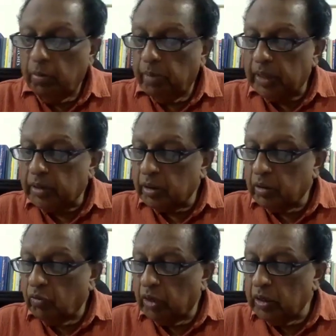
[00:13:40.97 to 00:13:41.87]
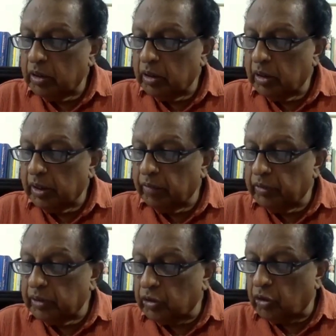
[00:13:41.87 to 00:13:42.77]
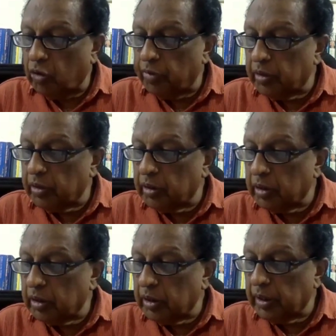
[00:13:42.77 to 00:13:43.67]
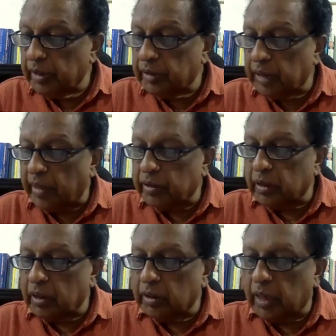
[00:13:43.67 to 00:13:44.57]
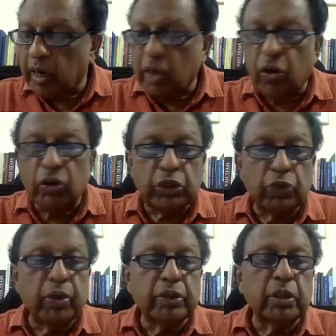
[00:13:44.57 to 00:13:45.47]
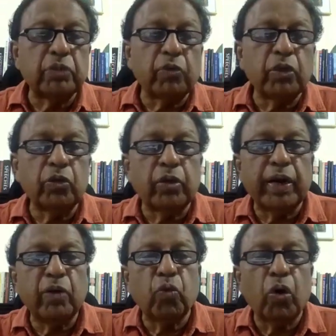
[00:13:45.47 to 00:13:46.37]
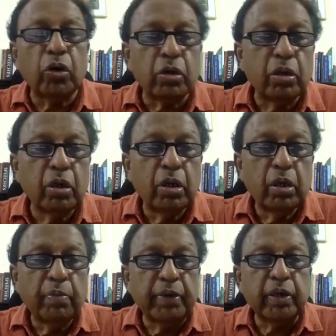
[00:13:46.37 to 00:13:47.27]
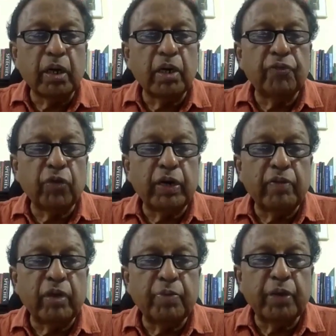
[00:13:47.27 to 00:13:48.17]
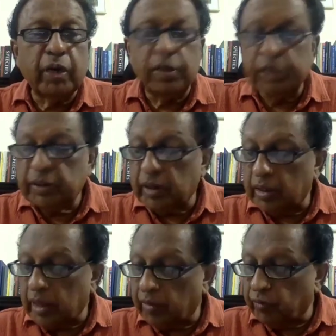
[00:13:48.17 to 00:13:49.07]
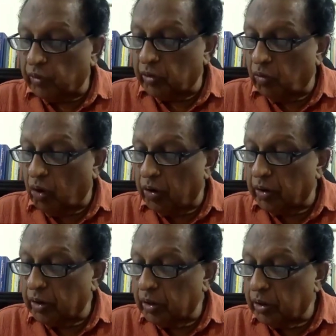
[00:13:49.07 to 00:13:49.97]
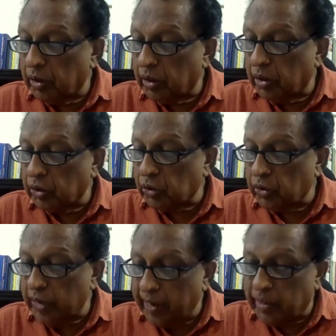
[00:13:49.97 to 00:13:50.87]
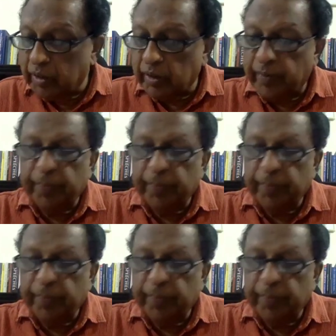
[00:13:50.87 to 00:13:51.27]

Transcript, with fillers: But one thing which is common is that uh, there are consequences for the Ukraine war, particularly for developing countries, and therefore the war uh, should end.